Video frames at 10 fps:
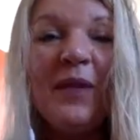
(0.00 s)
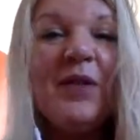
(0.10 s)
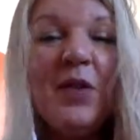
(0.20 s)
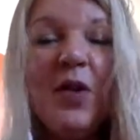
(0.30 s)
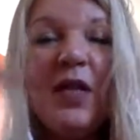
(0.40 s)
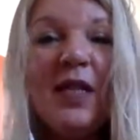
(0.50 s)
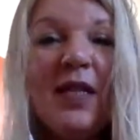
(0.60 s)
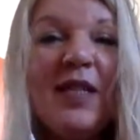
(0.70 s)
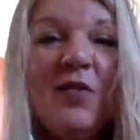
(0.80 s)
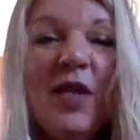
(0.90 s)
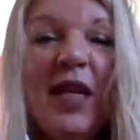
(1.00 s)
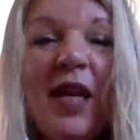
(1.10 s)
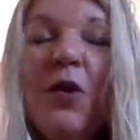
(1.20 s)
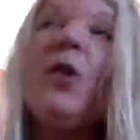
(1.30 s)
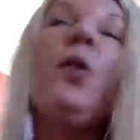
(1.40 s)
so it's really
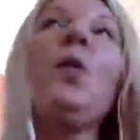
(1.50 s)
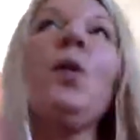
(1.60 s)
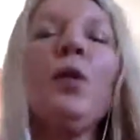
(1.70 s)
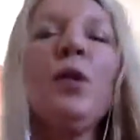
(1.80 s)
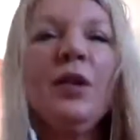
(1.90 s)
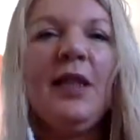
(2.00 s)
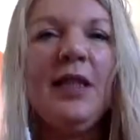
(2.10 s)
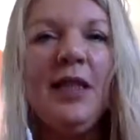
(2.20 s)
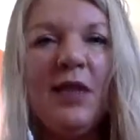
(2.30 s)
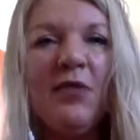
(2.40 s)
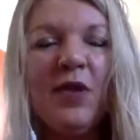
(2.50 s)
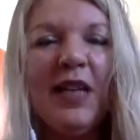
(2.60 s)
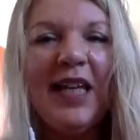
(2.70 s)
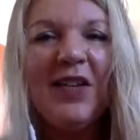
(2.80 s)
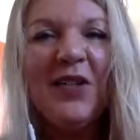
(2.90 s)
on all these different
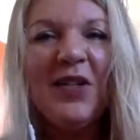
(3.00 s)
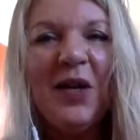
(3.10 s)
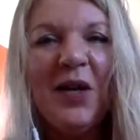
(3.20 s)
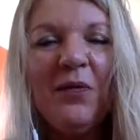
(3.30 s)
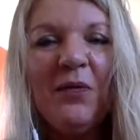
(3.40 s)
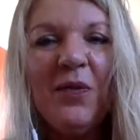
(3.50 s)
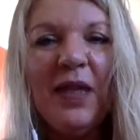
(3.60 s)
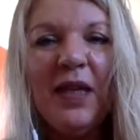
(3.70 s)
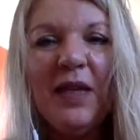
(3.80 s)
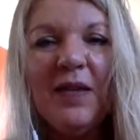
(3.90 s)
layers how we